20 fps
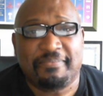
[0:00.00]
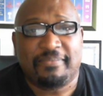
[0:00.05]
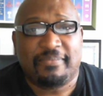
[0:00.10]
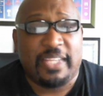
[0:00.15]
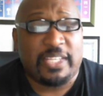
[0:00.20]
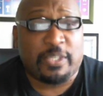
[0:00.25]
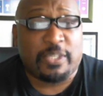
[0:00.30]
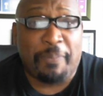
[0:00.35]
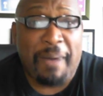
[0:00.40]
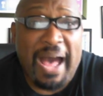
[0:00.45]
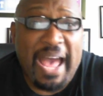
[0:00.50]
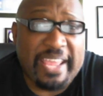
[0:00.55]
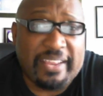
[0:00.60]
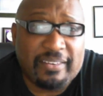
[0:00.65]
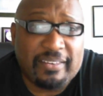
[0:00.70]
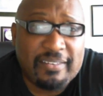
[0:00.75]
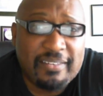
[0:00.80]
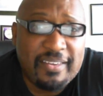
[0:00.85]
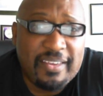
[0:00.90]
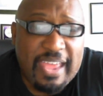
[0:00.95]
It's mine.
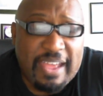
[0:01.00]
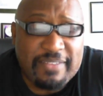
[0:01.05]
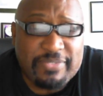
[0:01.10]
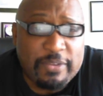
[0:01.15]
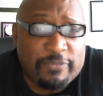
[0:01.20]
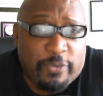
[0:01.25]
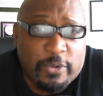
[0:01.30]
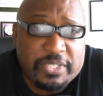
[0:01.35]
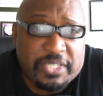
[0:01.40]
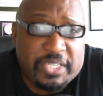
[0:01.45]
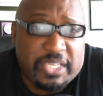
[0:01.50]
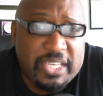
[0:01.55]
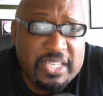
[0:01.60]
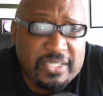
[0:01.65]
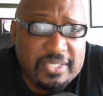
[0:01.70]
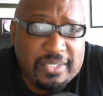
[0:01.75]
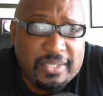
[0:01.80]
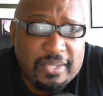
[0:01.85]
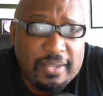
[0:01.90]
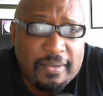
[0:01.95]
After the first
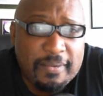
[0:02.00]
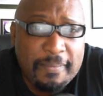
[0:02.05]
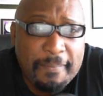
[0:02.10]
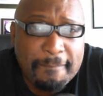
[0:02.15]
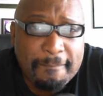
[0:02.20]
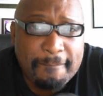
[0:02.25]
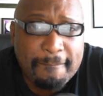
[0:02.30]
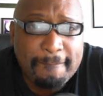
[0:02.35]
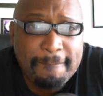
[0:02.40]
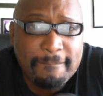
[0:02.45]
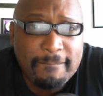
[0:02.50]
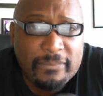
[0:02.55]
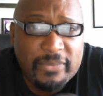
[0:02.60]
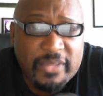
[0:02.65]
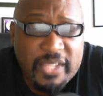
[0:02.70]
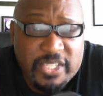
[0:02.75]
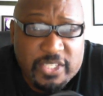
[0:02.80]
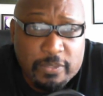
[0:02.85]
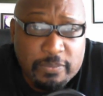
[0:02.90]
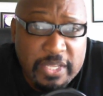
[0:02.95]
kiss,
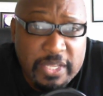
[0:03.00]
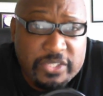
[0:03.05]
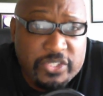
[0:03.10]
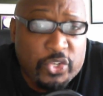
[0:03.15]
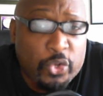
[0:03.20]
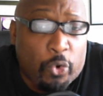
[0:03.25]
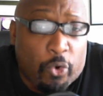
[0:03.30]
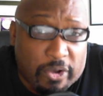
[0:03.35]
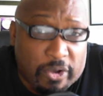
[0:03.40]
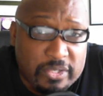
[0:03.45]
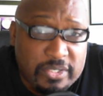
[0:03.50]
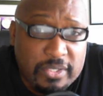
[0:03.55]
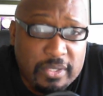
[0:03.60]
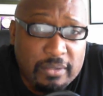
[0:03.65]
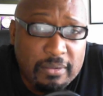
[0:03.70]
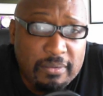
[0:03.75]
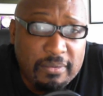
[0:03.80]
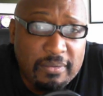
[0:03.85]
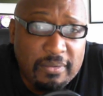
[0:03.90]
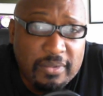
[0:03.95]
it's yours.
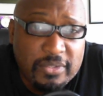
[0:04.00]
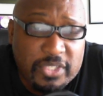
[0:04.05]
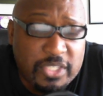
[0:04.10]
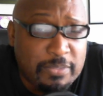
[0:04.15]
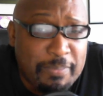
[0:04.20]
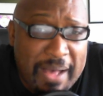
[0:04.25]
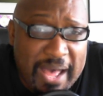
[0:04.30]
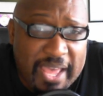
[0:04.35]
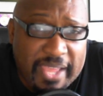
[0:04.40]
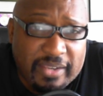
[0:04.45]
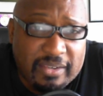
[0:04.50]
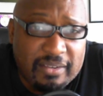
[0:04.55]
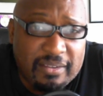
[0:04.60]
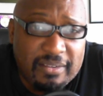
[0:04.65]
She's mine.